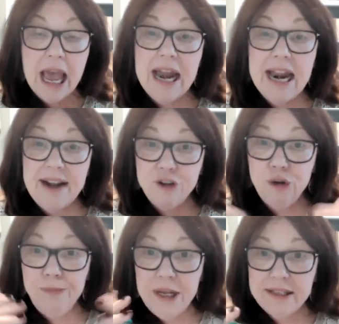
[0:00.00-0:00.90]
And after
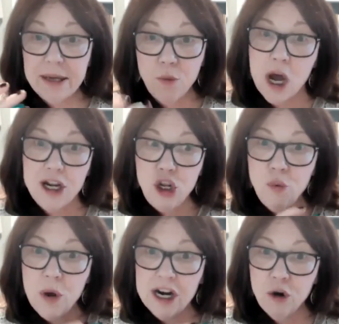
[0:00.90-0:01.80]
you meet someone, you
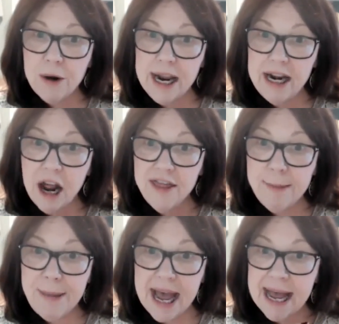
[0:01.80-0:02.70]
want to create on the
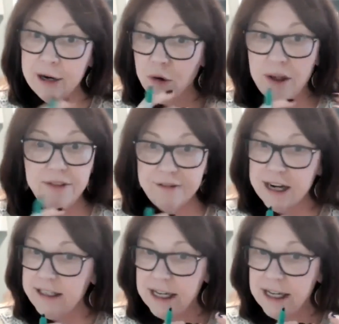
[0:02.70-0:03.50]
back or on the front,